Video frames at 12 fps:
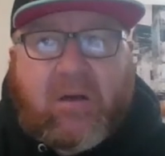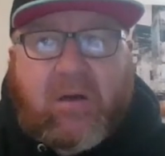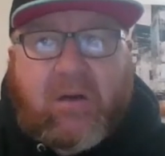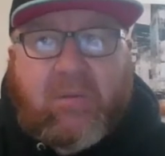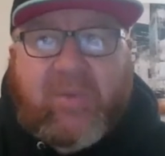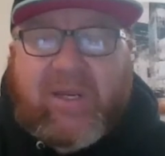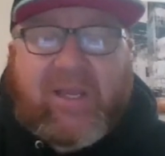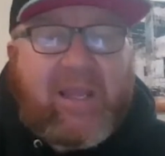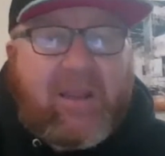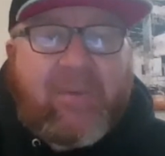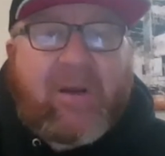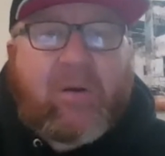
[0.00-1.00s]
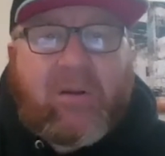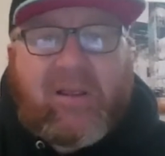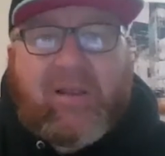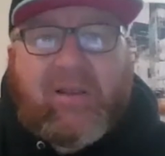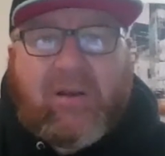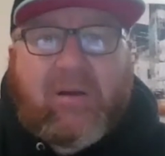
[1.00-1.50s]
Um, but it came out,
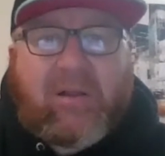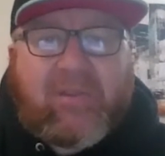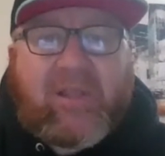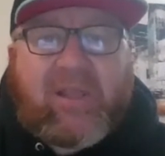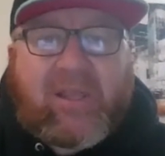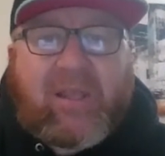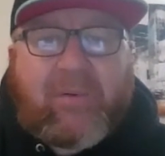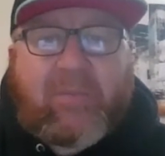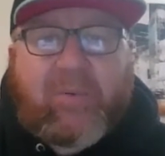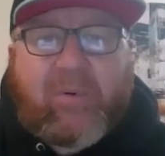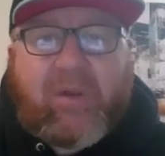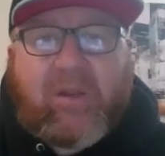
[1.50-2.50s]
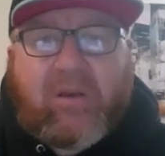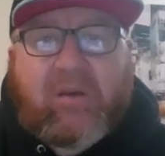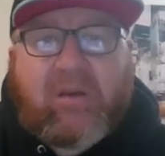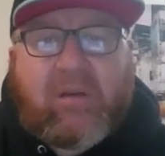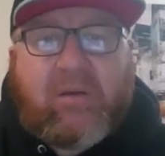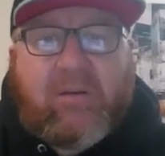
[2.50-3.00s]
you know, I think it came out pretty
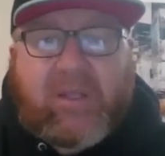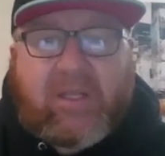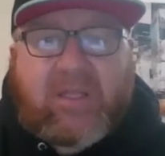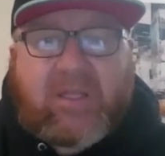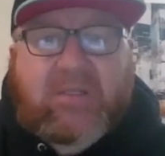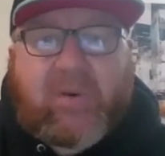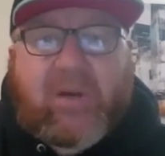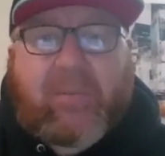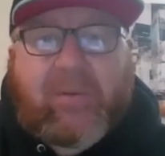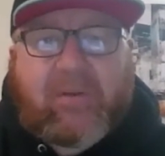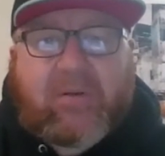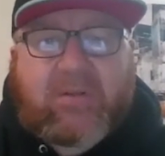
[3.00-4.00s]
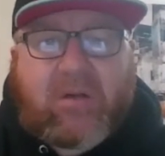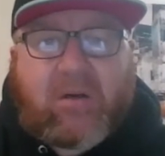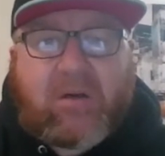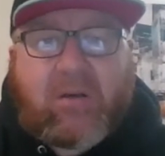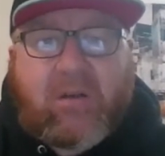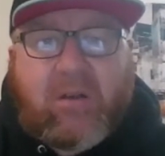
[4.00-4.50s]
good. It is a popular
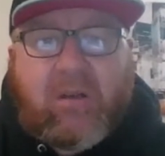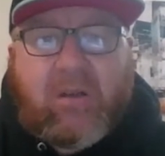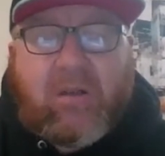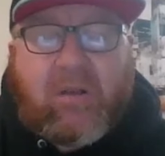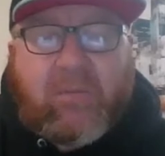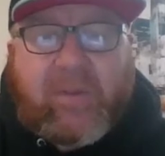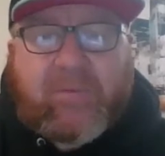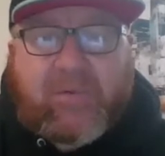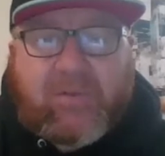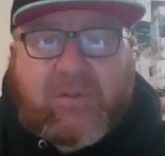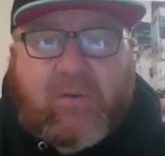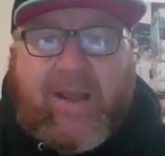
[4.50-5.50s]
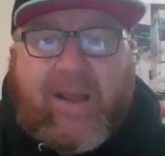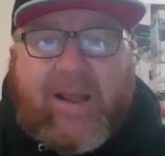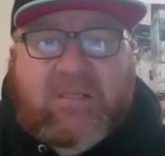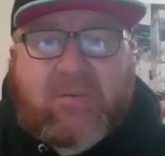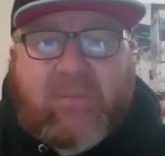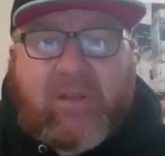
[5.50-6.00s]
song. People do
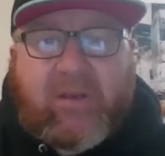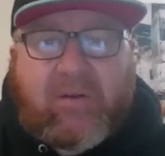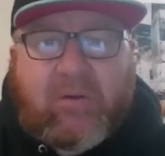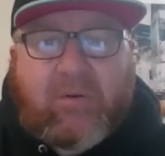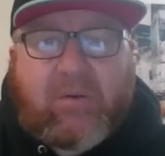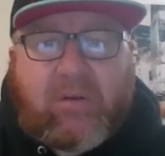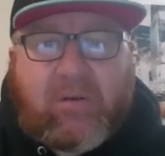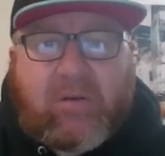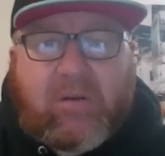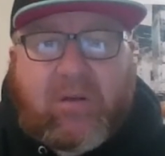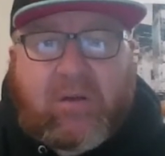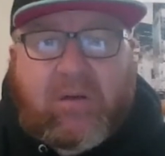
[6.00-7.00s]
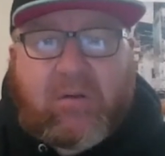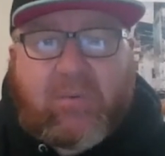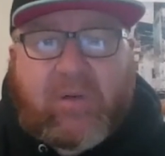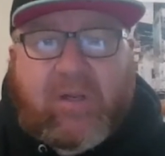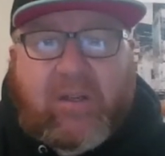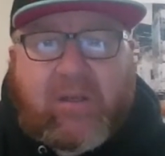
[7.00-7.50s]
ask me to do it uh,
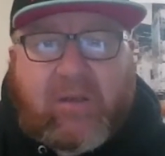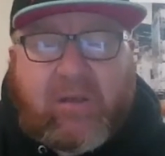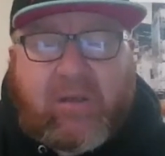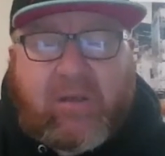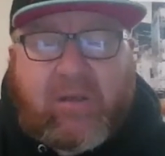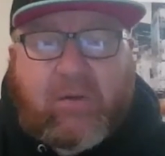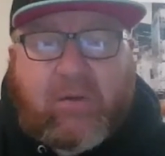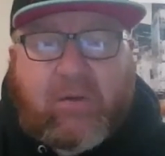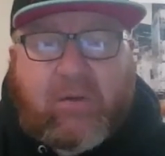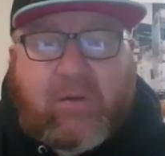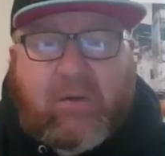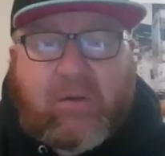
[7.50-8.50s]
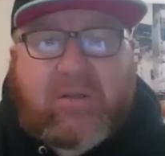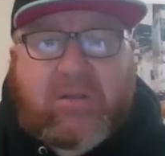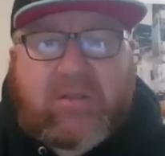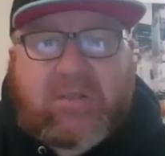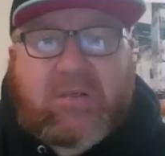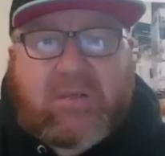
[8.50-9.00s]
when I, you know, make an
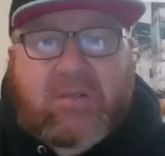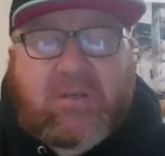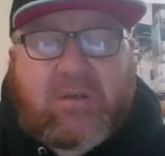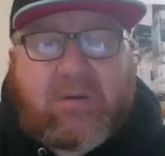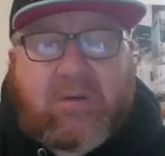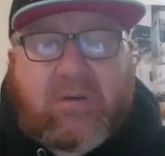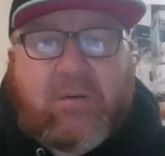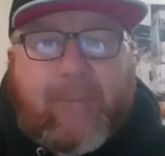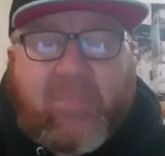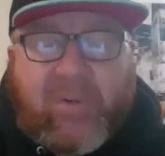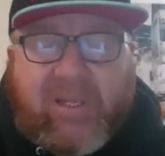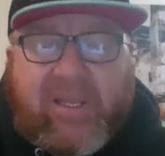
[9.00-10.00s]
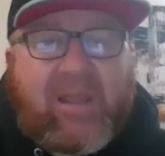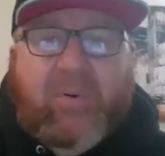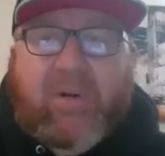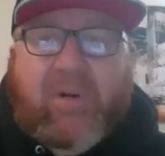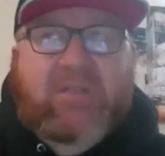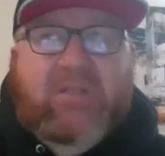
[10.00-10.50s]
appearance. So, but yeah,
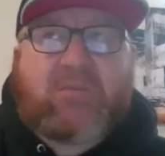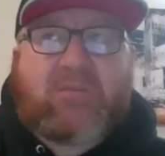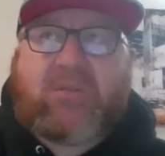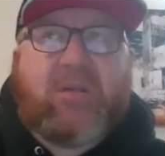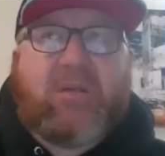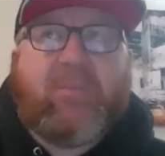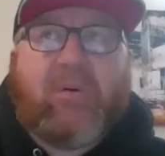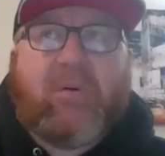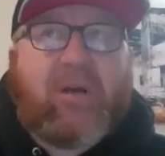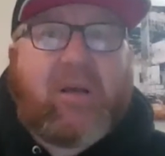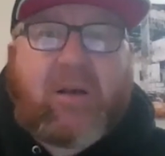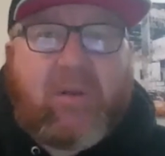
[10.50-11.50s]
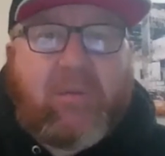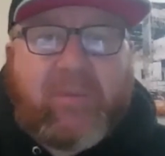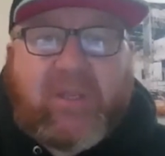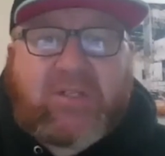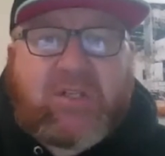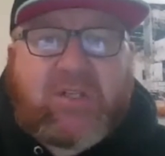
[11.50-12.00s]
the process was simple. I, I went
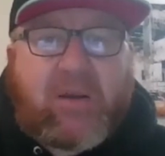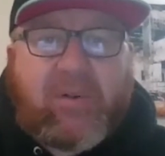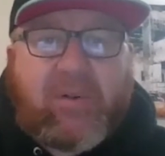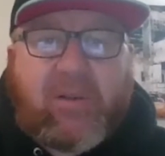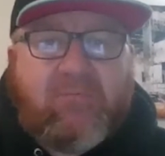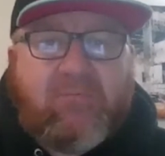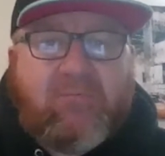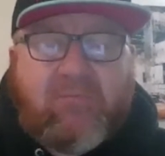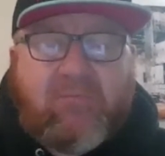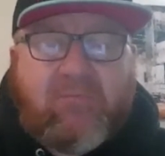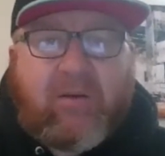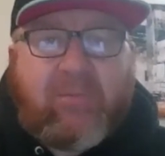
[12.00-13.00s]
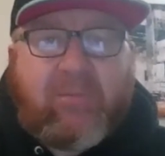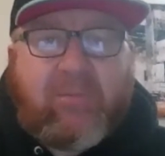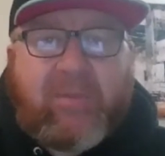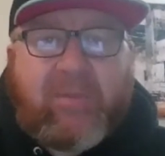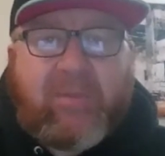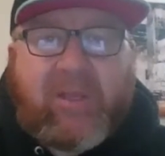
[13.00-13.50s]
beat shopping, found
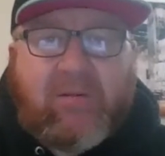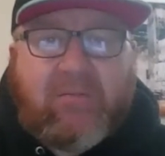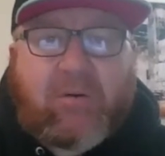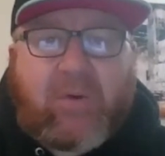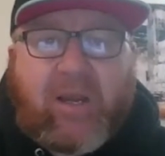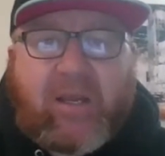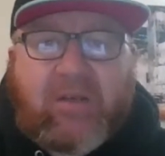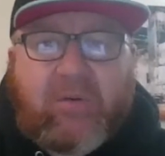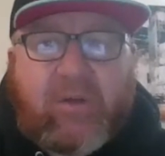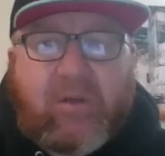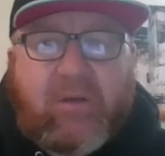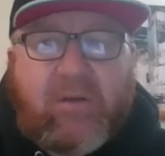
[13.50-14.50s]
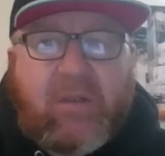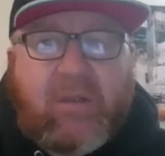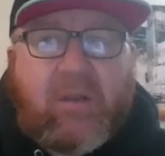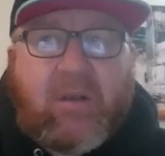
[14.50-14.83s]
a beat, started writing to it,